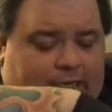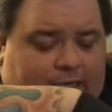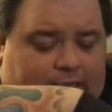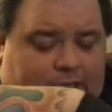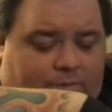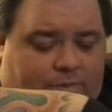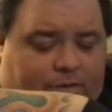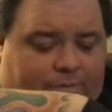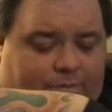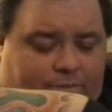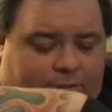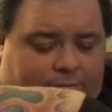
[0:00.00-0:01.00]
and you want
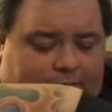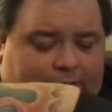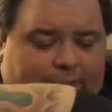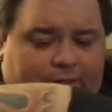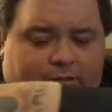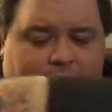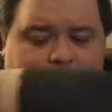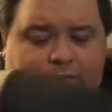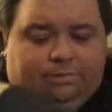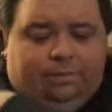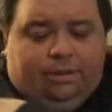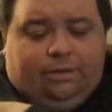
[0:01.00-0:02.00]
to put them in that
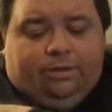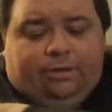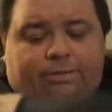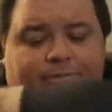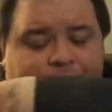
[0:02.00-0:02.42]
garlic butter,